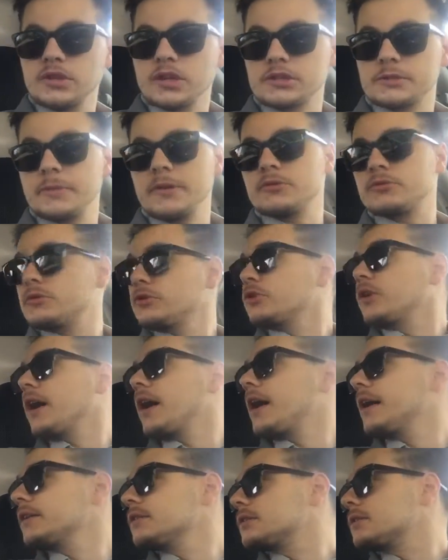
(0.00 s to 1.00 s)
touch base with you
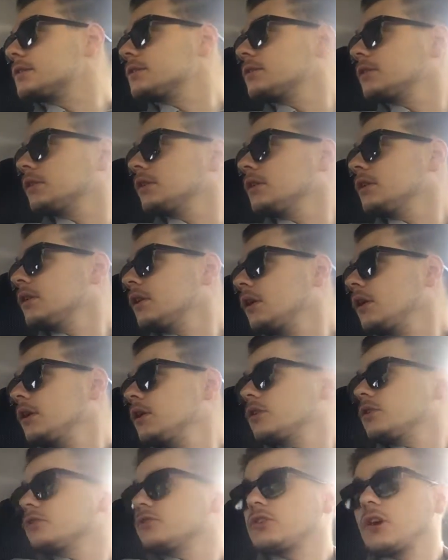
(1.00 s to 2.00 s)
guys,
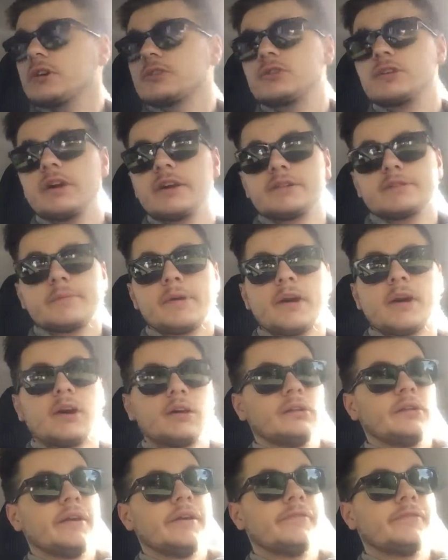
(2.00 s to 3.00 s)
talk to you guys about
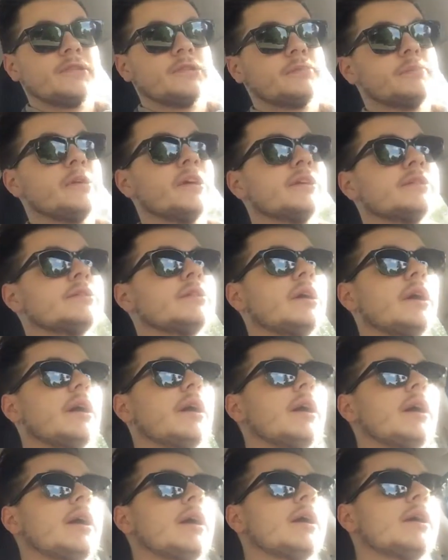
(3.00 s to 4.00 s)
how life has been,
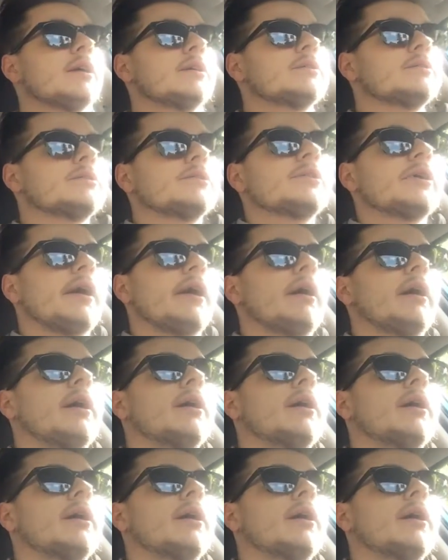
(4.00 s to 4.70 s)
and